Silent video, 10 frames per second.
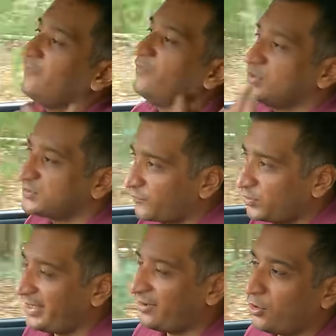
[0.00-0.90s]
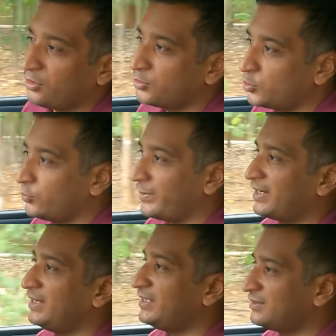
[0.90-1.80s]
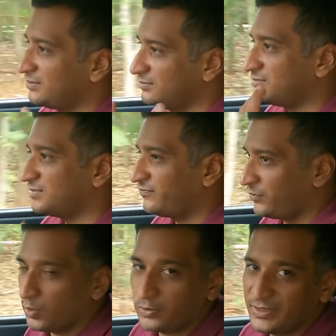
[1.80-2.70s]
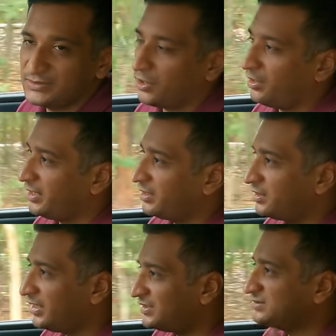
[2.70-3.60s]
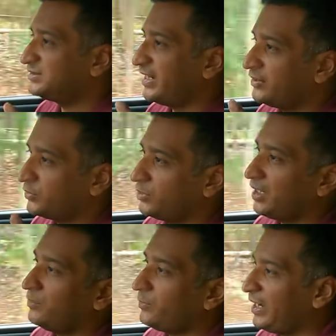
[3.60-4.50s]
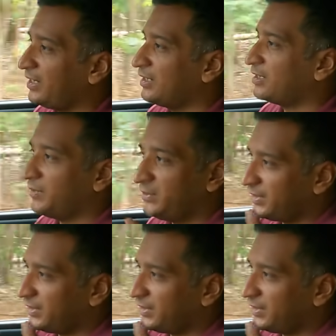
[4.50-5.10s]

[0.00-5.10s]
of course, if you take a corner too quickly, from what we saw, it does tend to run wide a little bit,